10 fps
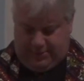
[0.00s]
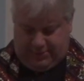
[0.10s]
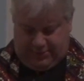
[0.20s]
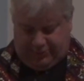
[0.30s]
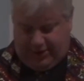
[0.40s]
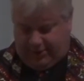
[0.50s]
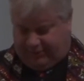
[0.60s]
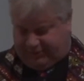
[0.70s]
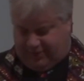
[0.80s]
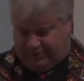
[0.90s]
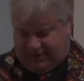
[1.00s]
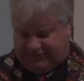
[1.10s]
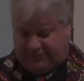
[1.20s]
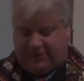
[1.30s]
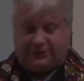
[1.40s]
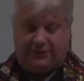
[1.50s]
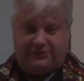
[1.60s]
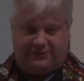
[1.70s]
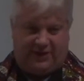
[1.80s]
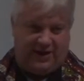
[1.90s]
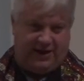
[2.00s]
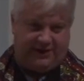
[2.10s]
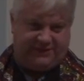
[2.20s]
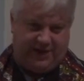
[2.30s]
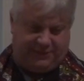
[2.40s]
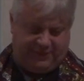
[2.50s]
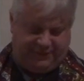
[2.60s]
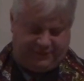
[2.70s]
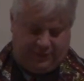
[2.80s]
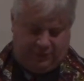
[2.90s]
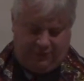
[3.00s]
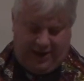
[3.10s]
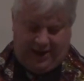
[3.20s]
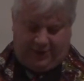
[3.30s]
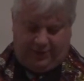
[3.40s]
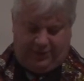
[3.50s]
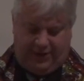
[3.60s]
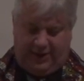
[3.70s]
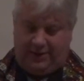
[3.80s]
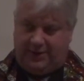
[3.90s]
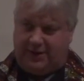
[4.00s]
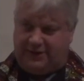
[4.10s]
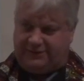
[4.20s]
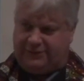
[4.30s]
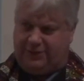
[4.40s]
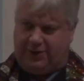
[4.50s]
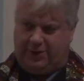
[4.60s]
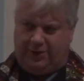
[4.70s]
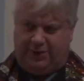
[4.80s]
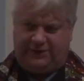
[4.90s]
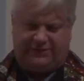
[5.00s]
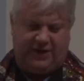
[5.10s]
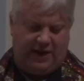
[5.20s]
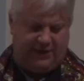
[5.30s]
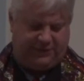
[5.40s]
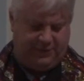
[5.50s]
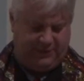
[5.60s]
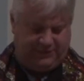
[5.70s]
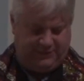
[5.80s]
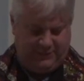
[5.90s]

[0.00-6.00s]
The prodigal son paints a picture of divine acceptance so radical that it has triggered astonishment